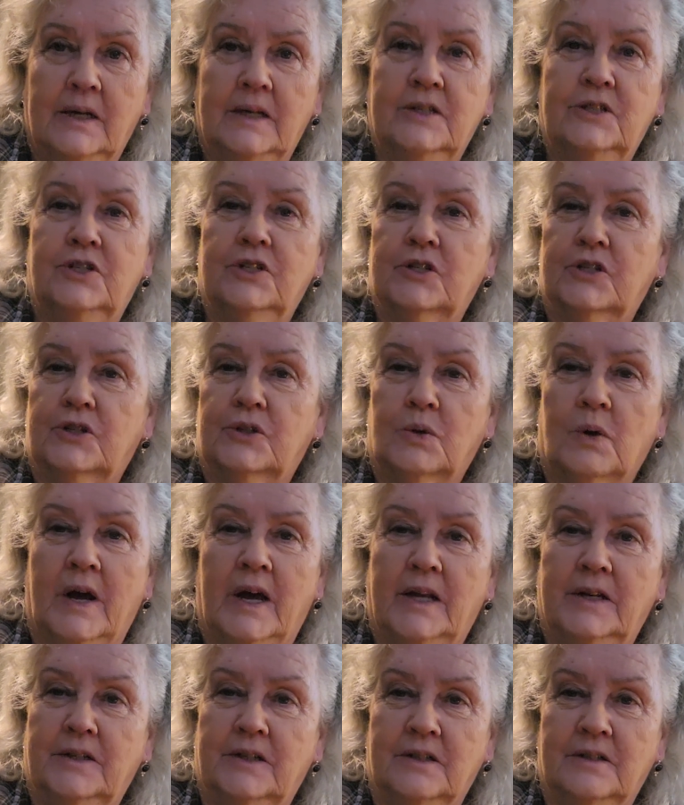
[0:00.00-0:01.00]
is just
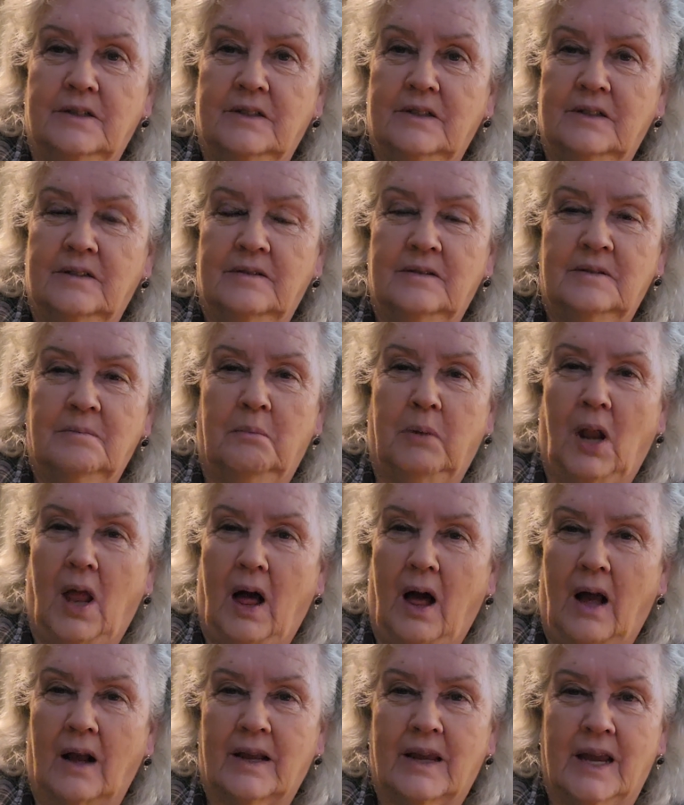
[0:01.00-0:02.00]
trying to
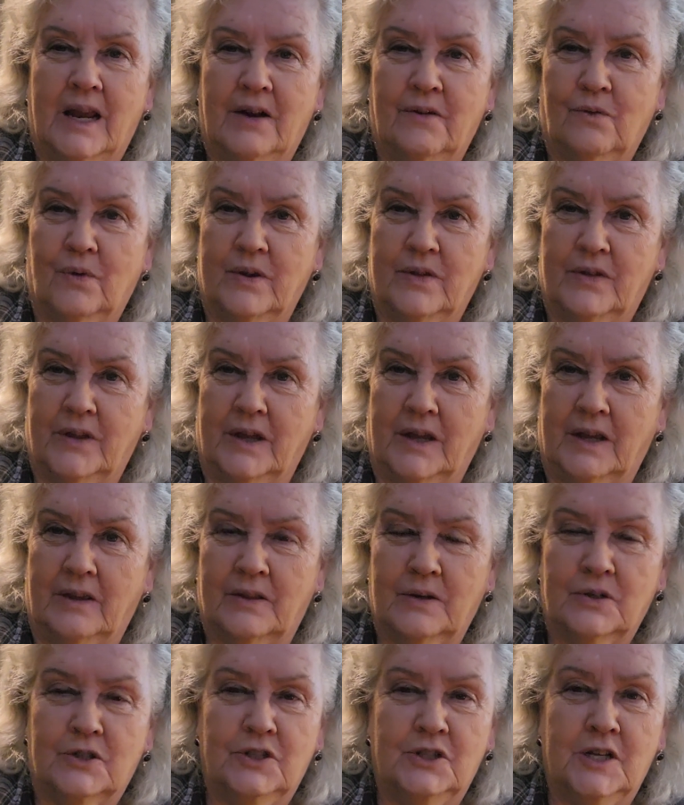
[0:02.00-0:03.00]
block everything.
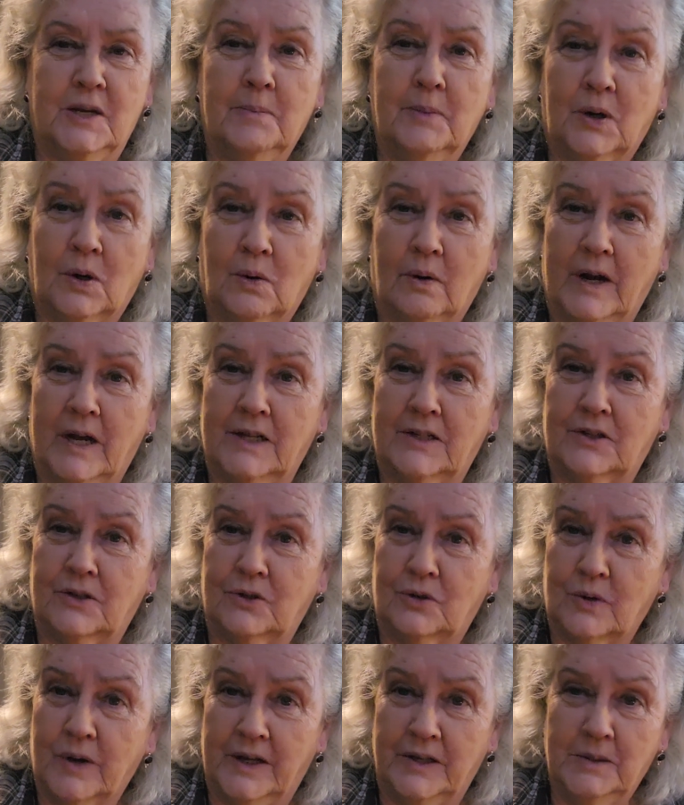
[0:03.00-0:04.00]
Those Democrats
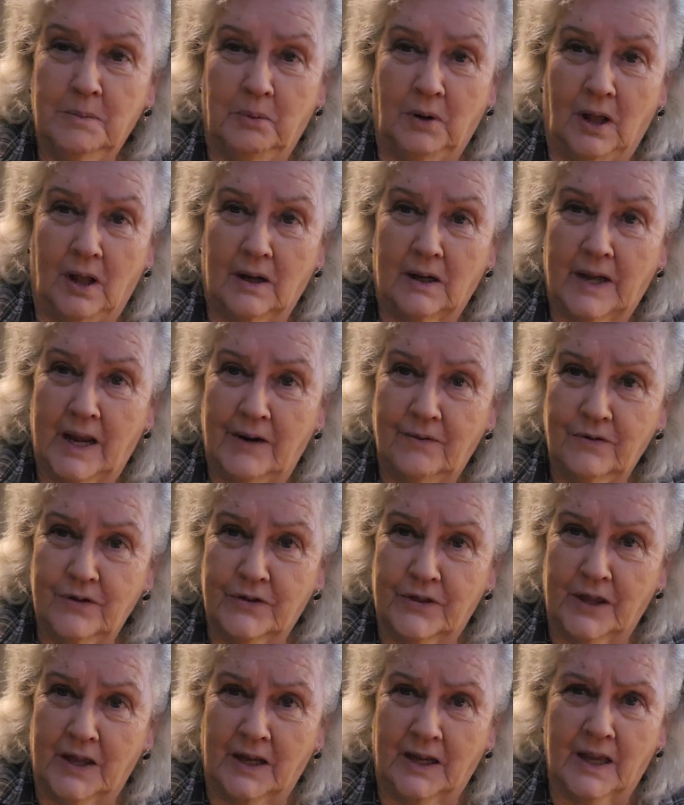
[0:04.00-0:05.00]
are trying to block
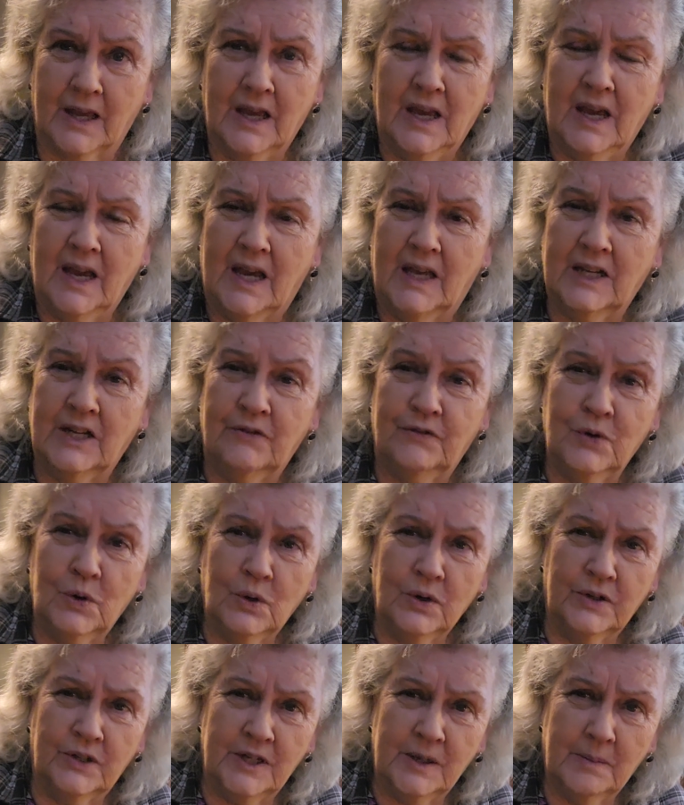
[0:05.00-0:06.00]
everything. And if
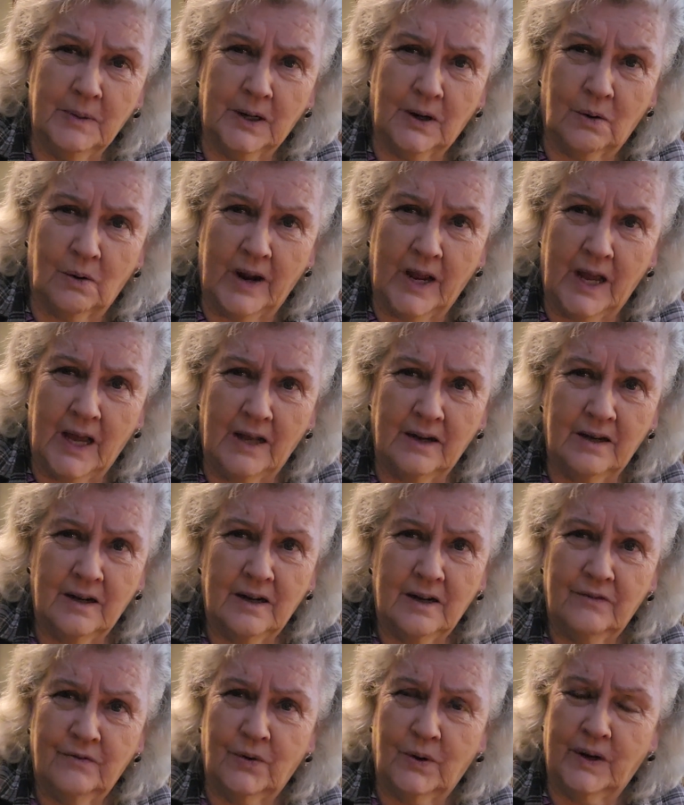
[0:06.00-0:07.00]
you're a Democrat,
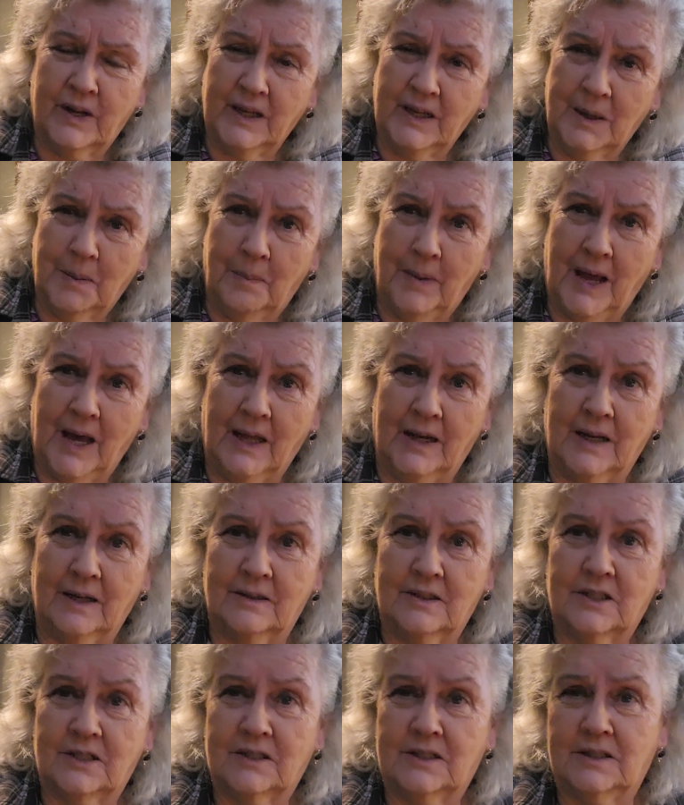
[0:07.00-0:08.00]
forget about
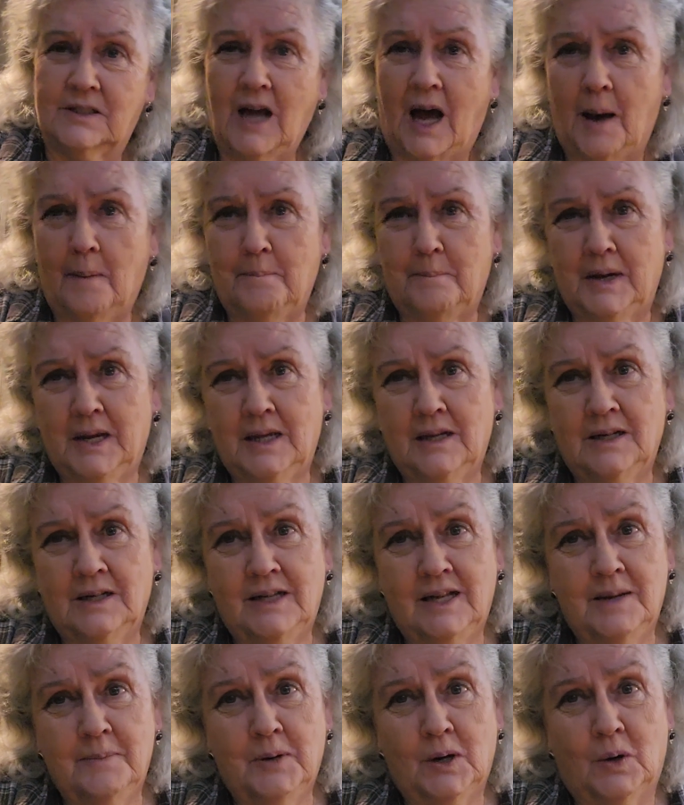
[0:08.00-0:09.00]
it. Stop being a
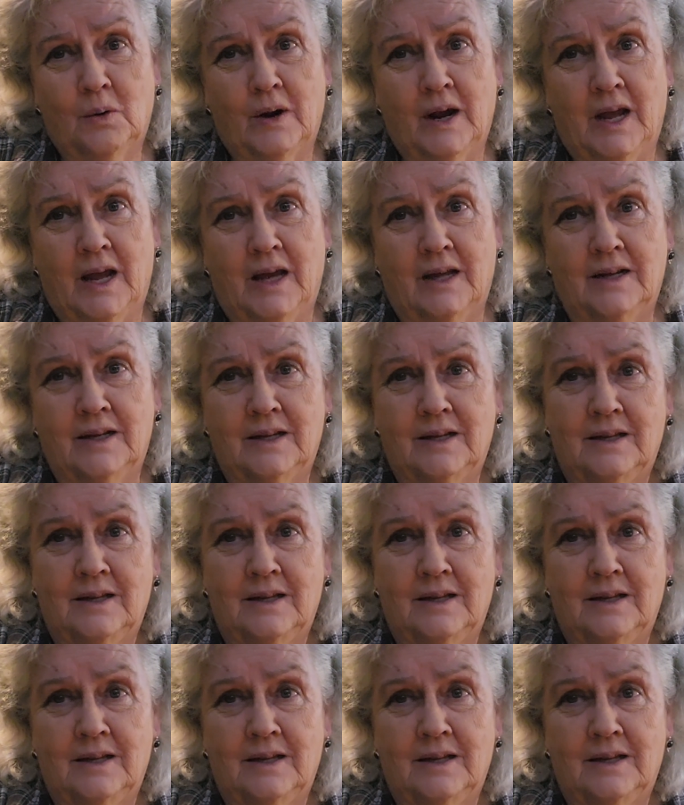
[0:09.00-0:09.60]
Democrat.